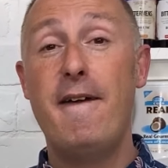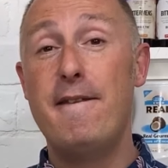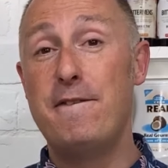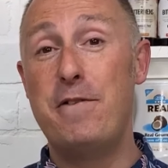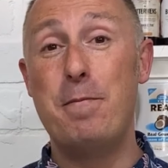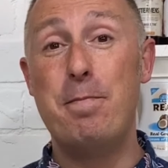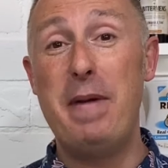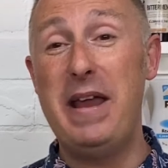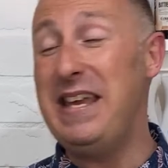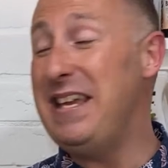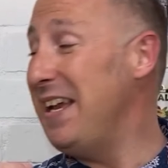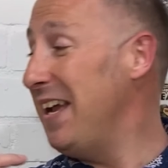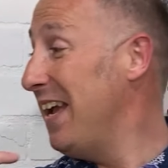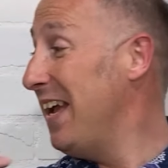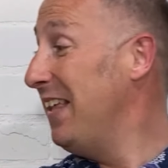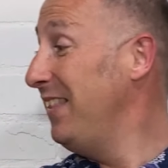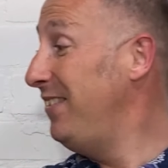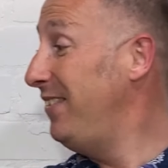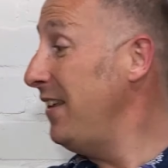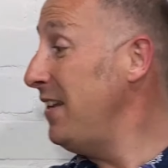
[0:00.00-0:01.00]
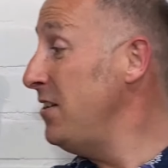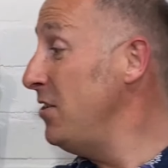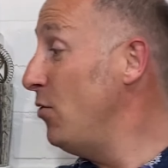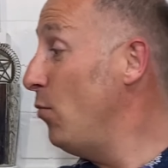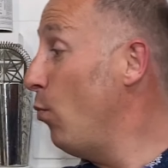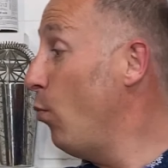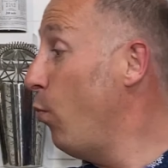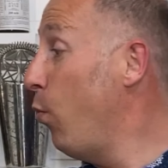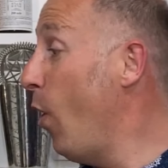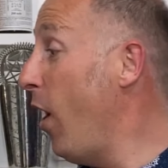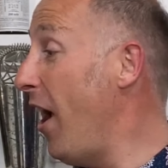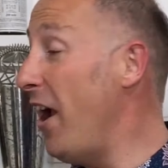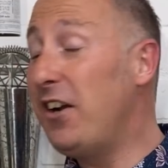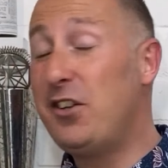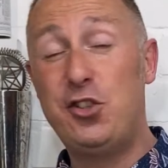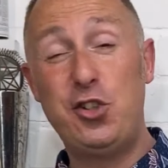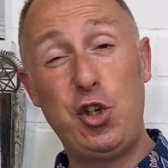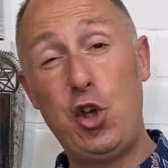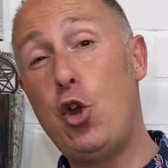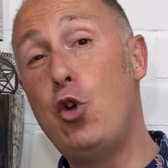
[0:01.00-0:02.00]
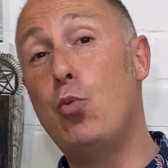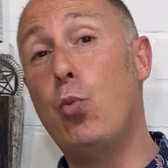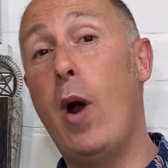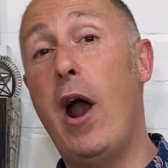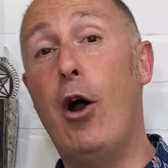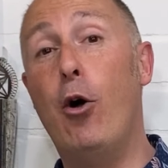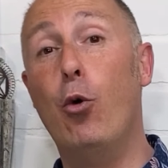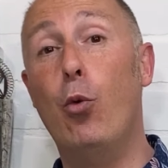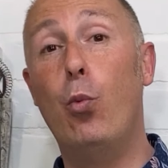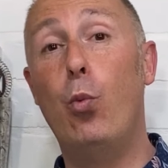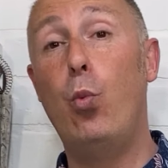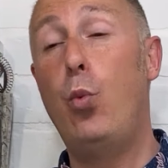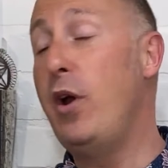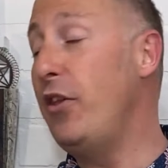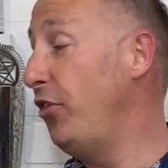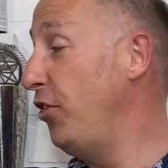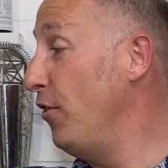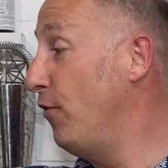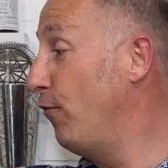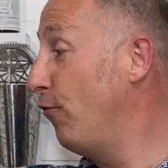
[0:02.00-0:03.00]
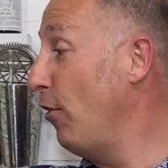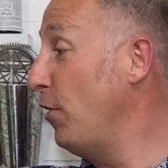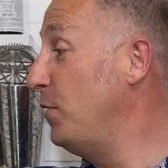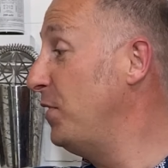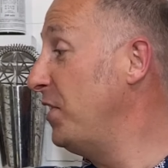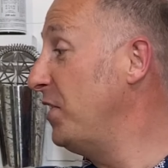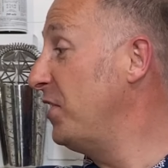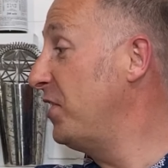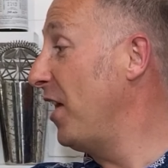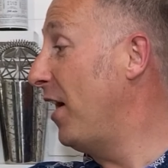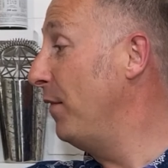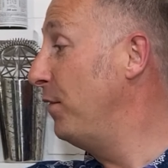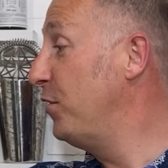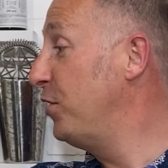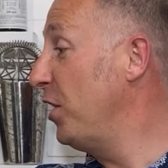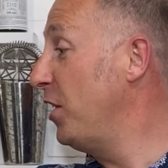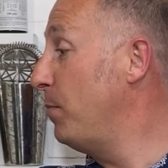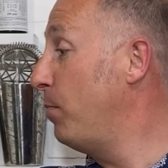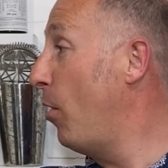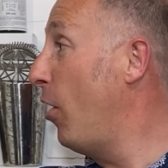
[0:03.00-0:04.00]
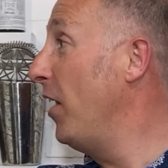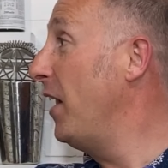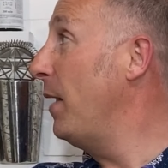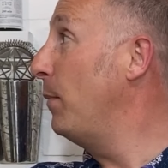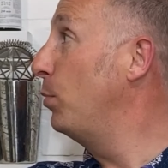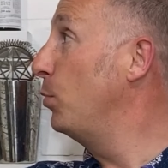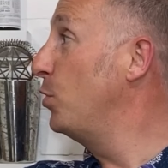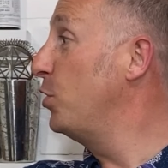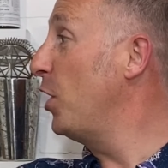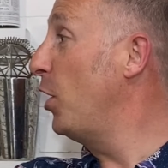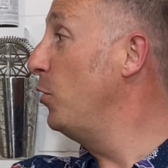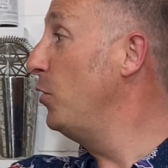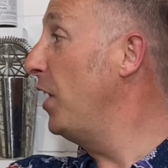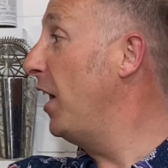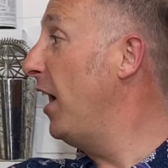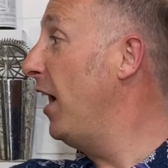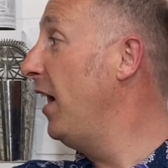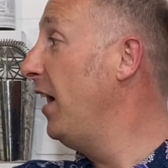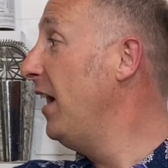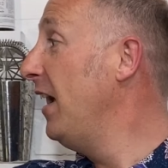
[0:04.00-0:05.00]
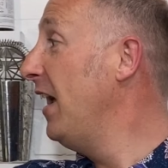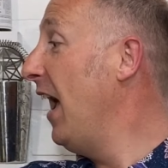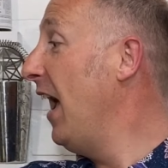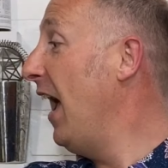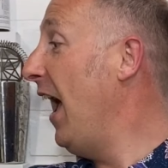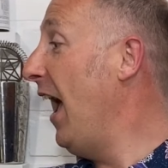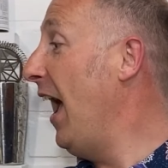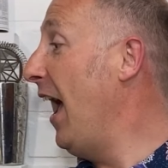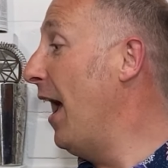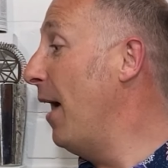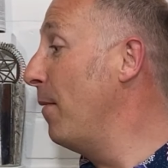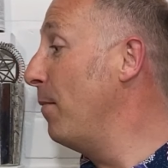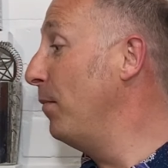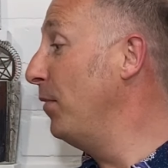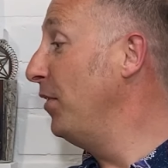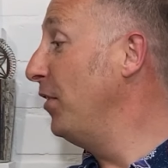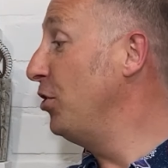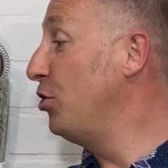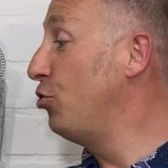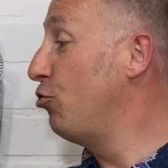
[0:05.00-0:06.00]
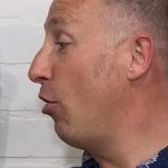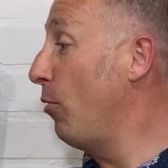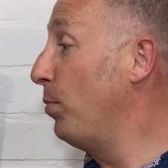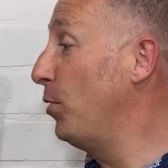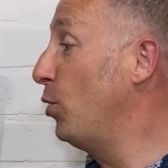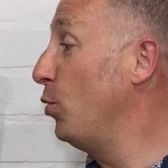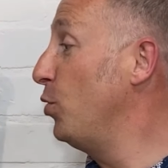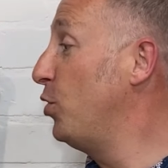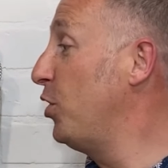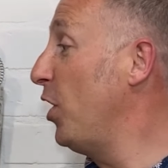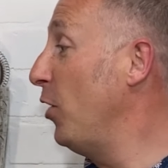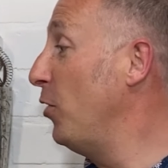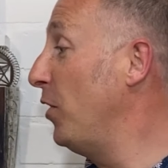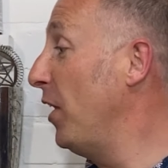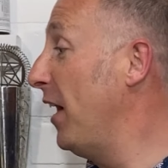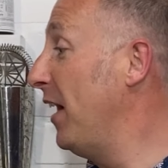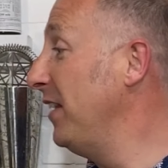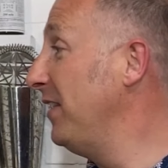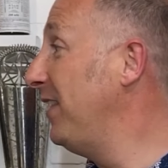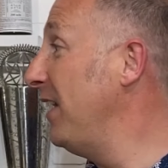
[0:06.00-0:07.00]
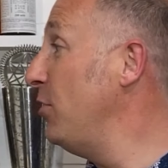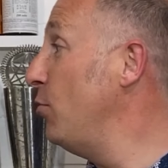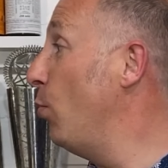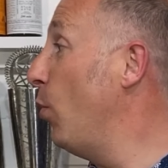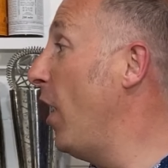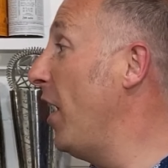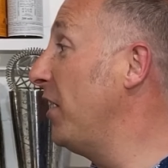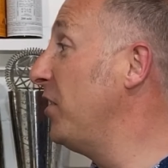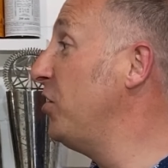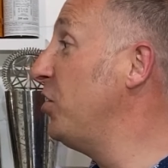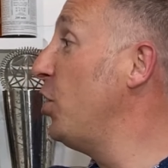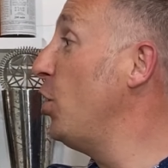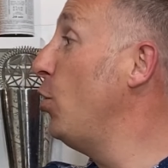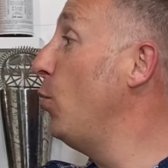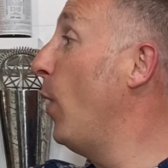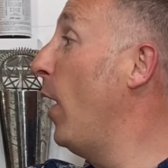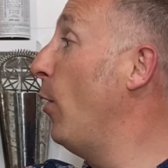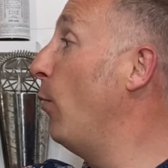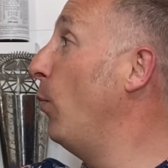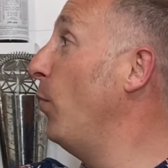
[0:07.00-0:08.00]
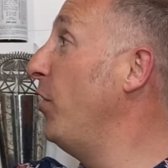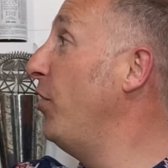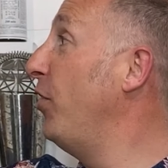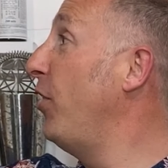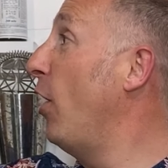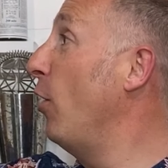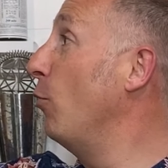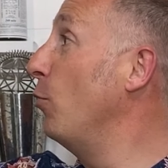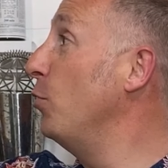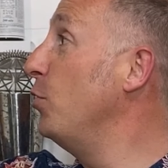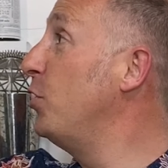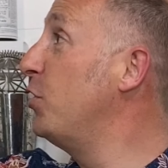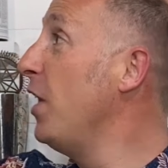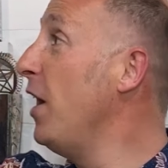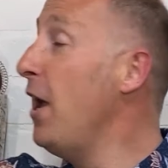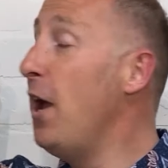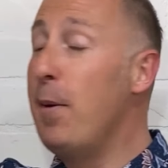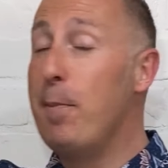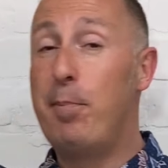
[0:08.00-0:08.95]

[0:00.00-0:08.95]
For me, didn't work too well with the fruity stuff. So the pineapple soda, um, the tropical soda, didn't work too well with those.